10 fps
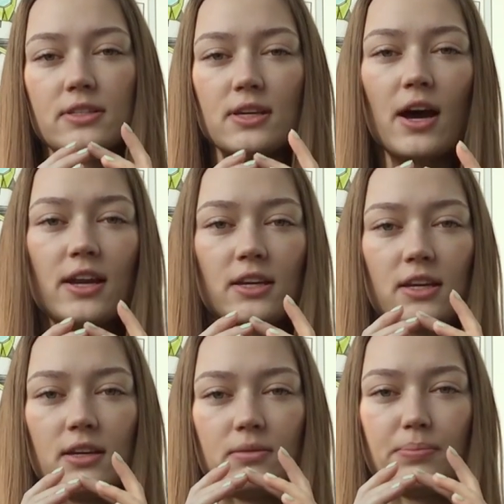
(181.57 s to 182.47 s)

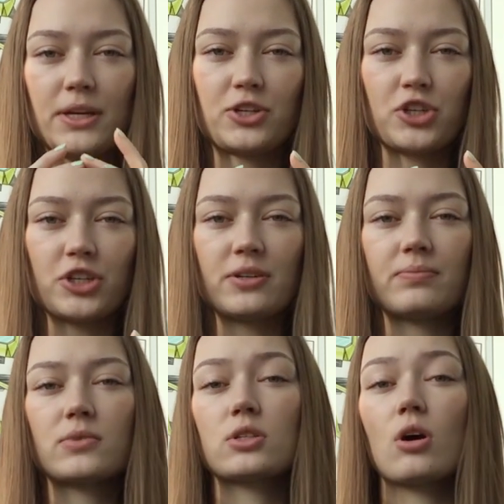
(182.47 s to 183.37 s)
tiny picture.
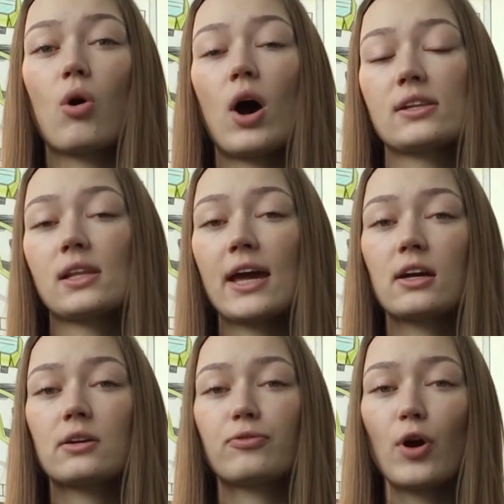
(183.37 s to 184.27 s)
So unlike
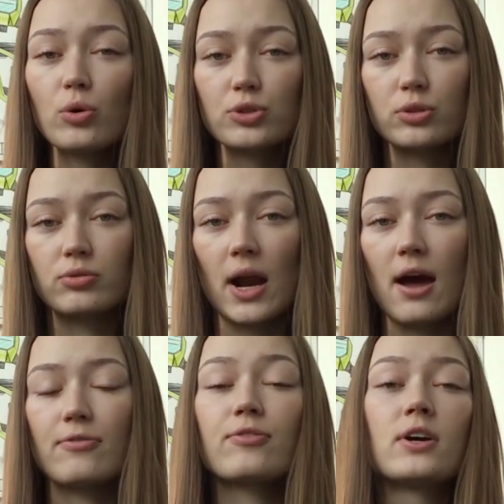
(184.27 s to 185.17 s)

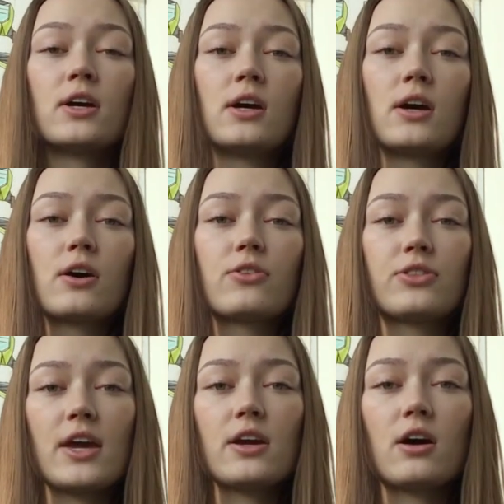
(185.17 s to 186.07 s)
photograph,
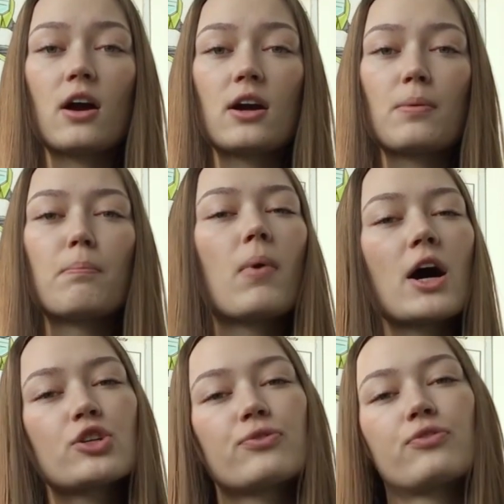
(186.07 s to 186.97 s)
they are
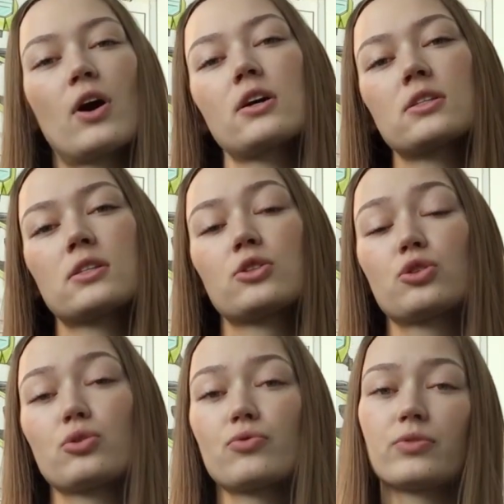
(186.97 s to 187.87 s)
much faster
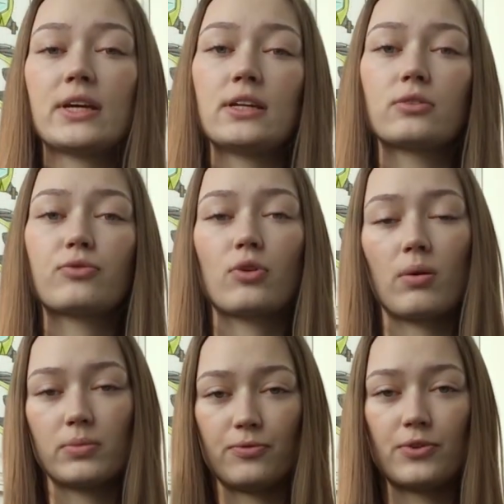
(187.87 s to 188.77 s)
to read
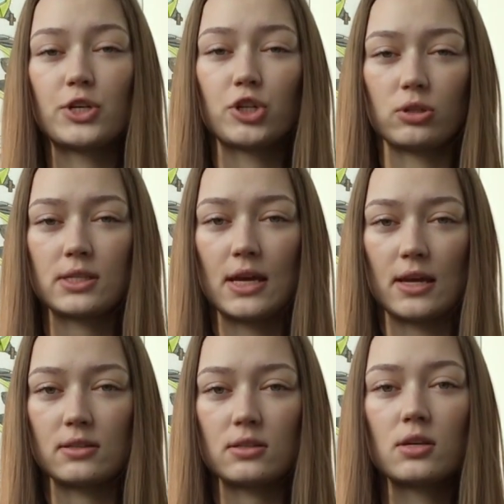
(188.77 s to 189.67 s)
from the visual
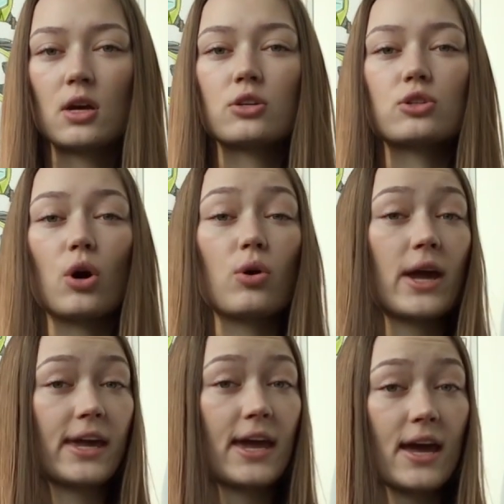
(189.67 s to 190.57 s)
sense. So
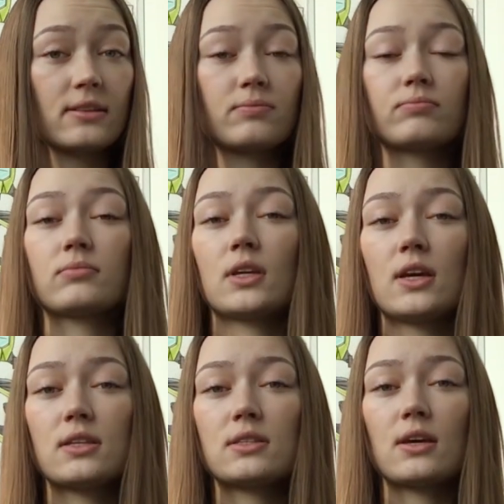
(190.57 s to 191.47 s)
again,
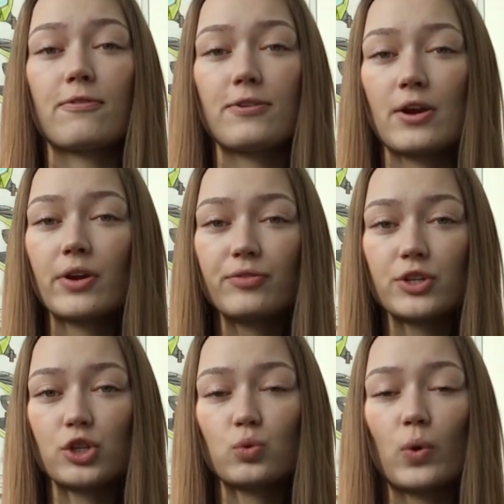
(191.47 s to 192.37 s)
it's a very
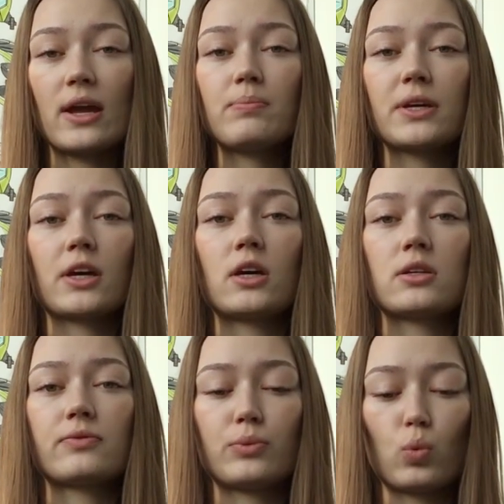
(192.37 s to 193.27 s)
efficient way
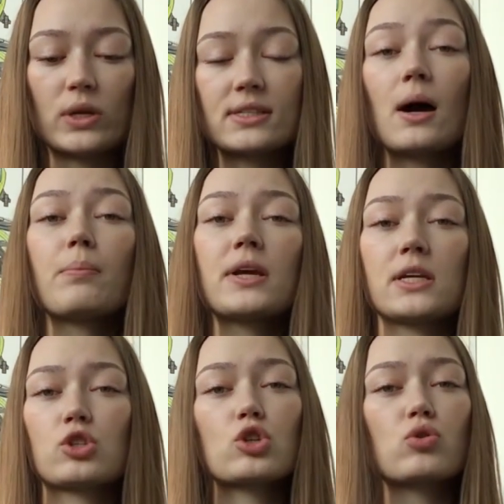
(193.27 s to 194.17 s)
because when
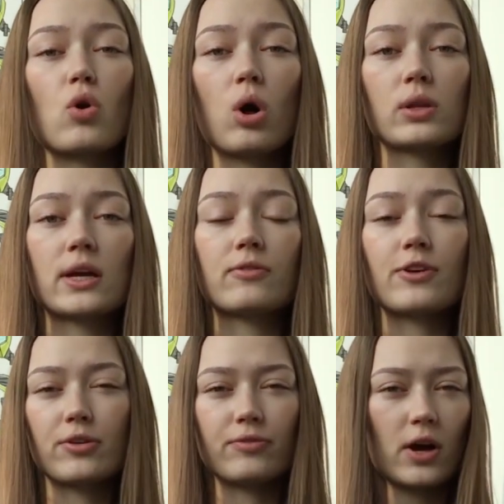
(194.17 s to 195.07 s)
somebody's scrolling
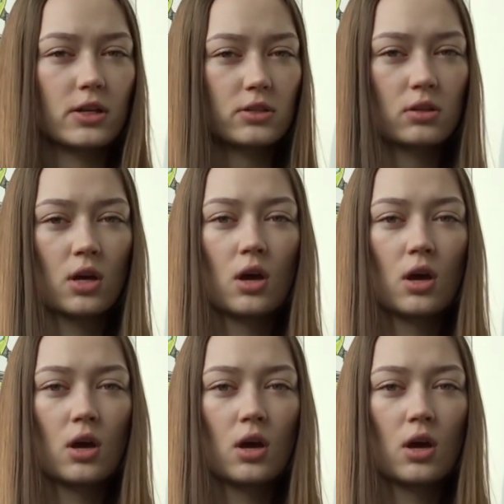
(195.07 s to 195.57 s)
very fast,